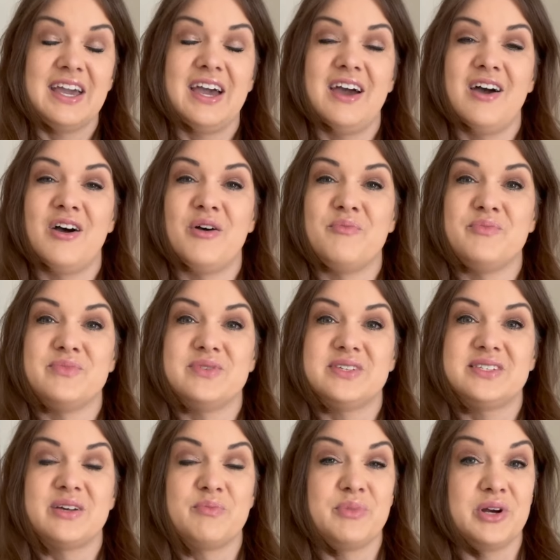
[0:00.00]
Um,
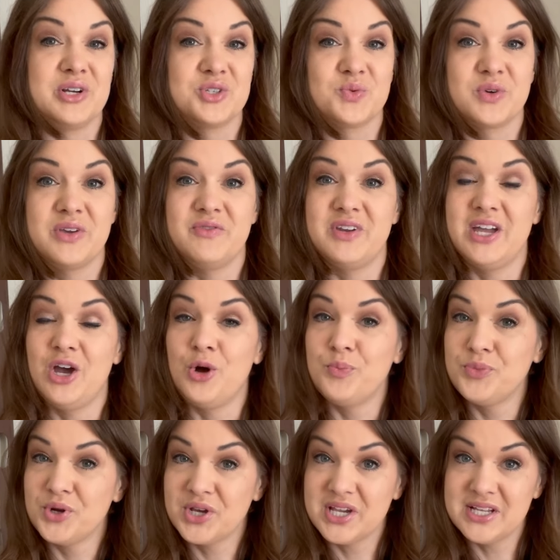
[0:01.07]
some parents will even help
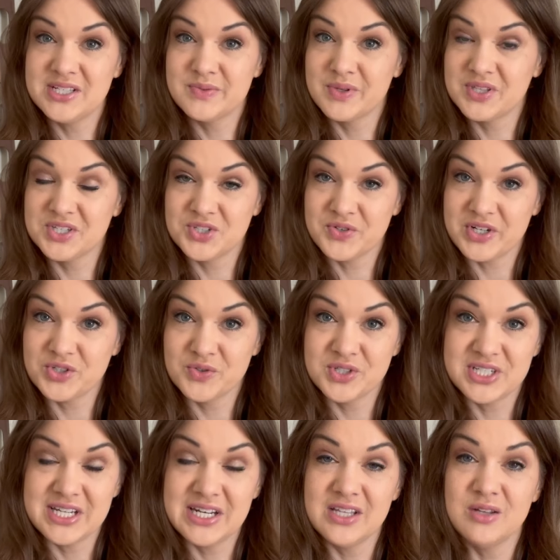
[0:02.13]
their kids with a stretch
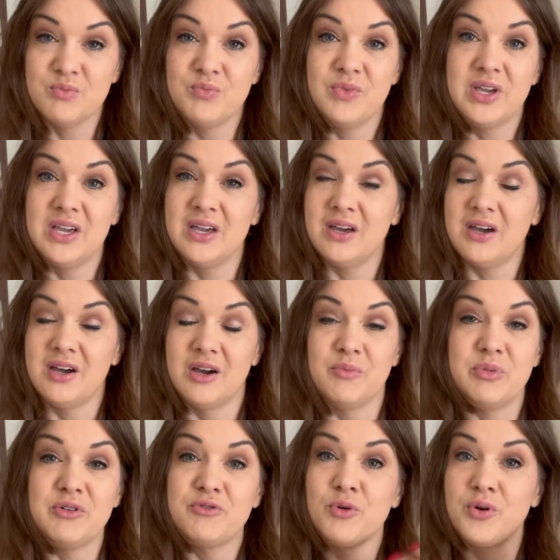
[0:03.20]
routine in the, eh, uh,
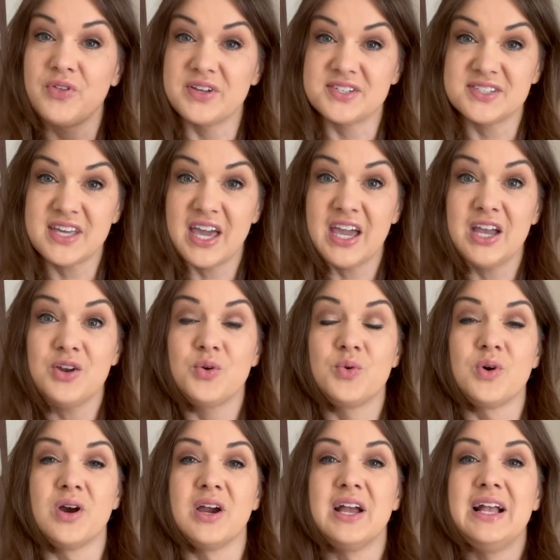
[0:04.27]
before they skate
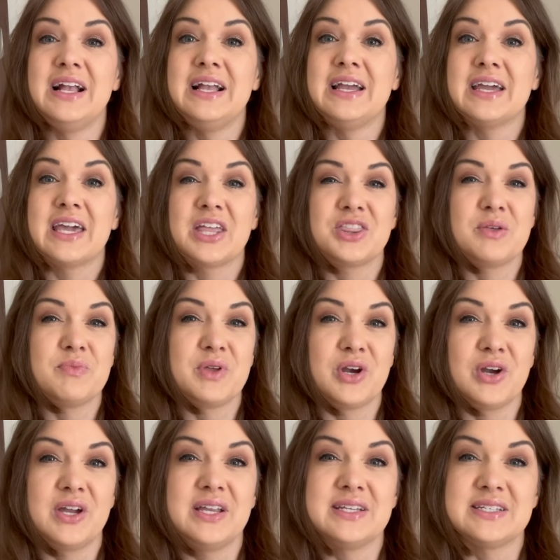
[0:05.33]
or get them
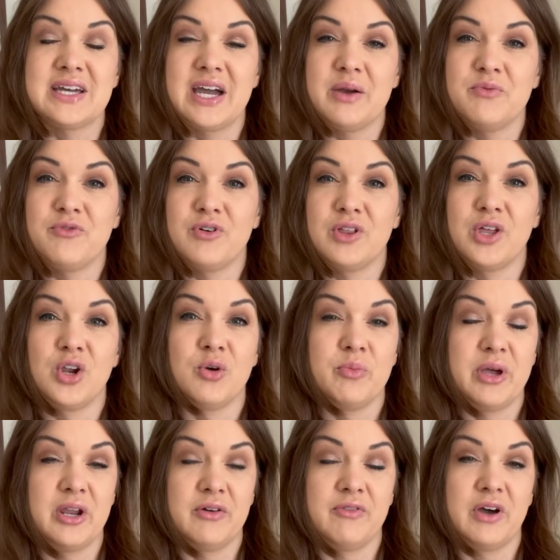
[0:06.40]
there in time for a little
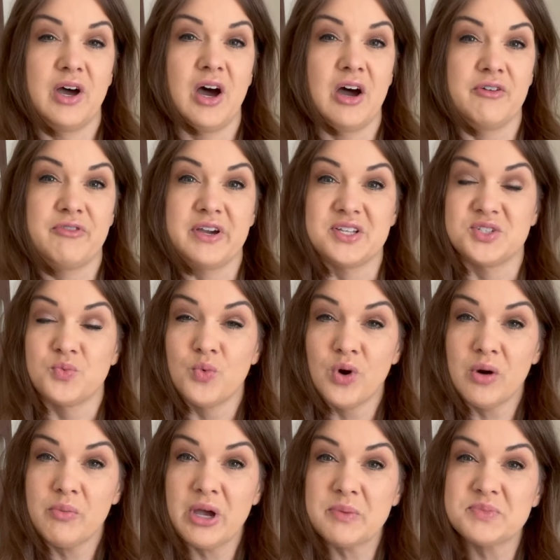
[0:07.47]
bit of an off ice
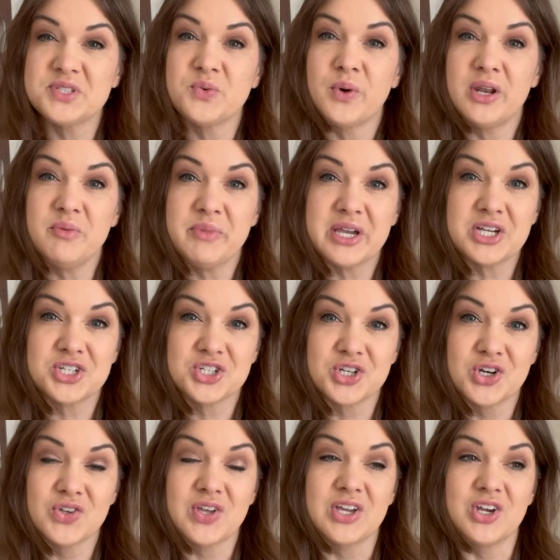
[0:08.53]
warm up. So you want to make
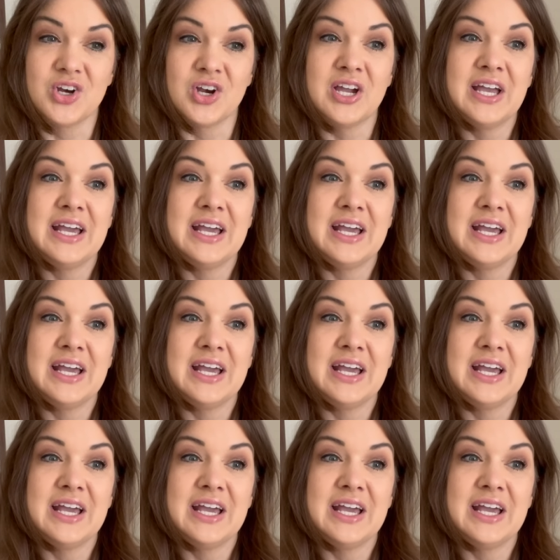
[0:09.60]
sure that you're